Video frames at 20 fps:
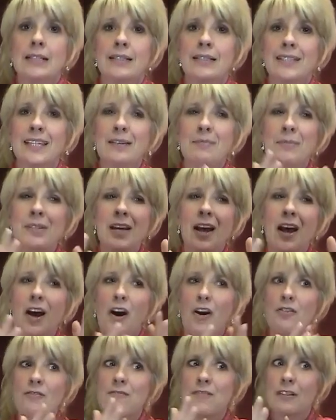seem to
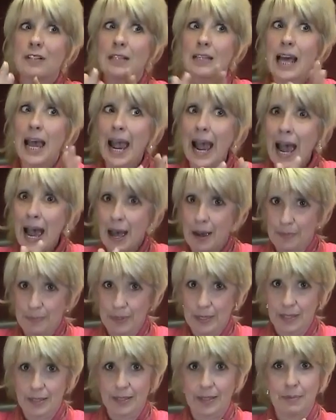overlap
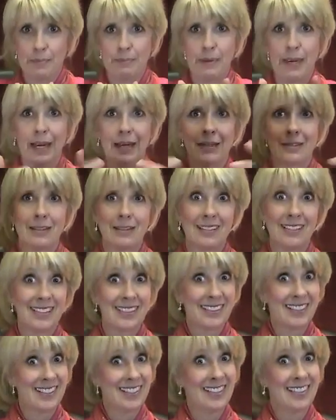in some
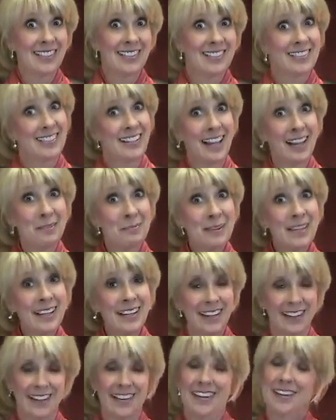patients, like
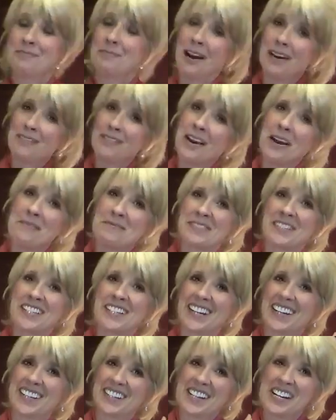me and my
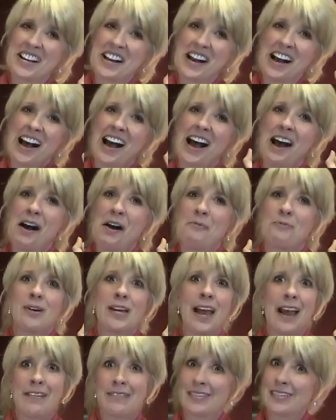family. Uh, we
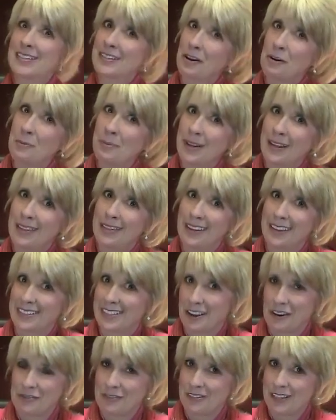have so many things
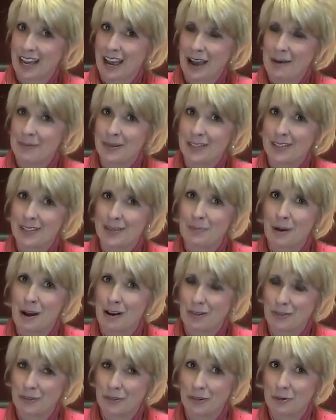overlap, it just
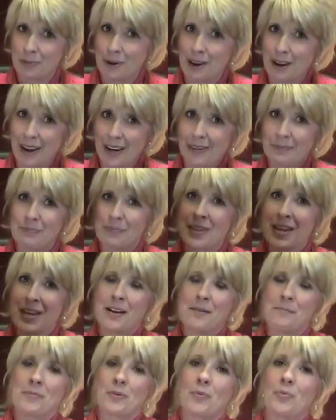boggles your mind.
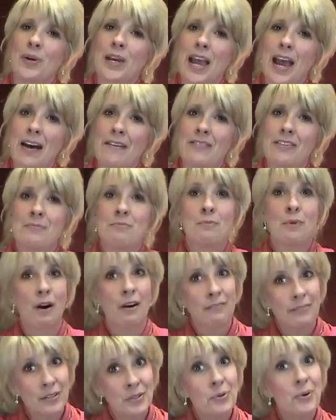We have the
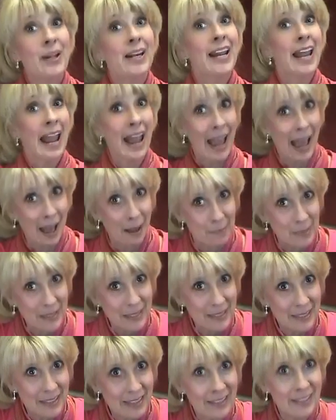marfanoid
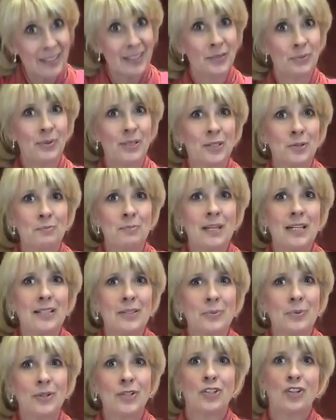habitus, which
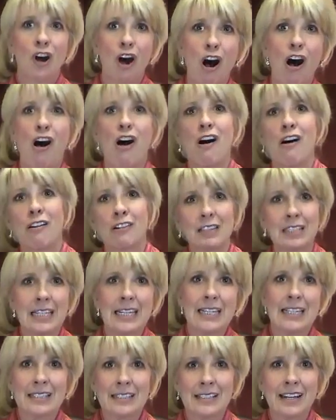means we're tall,
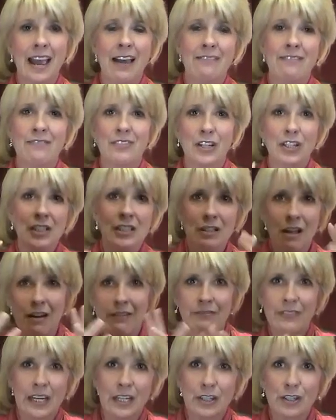lean, and have fairly
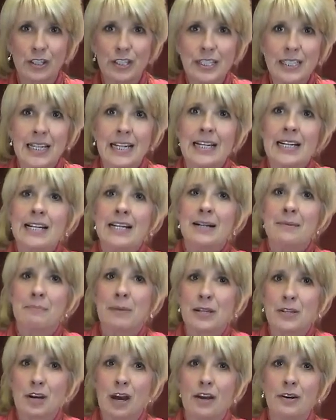long fingers.
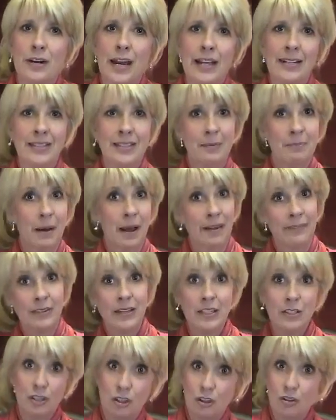My daughter has the
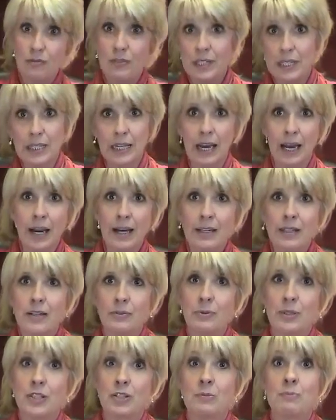bifid uvula,
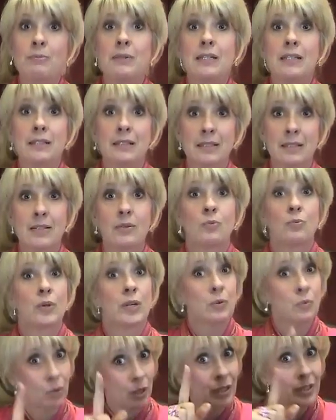which means we
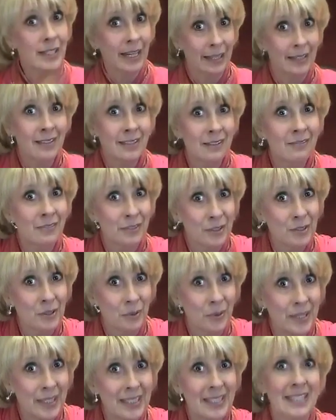were tested for
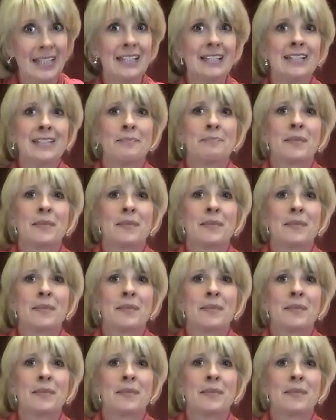Loeys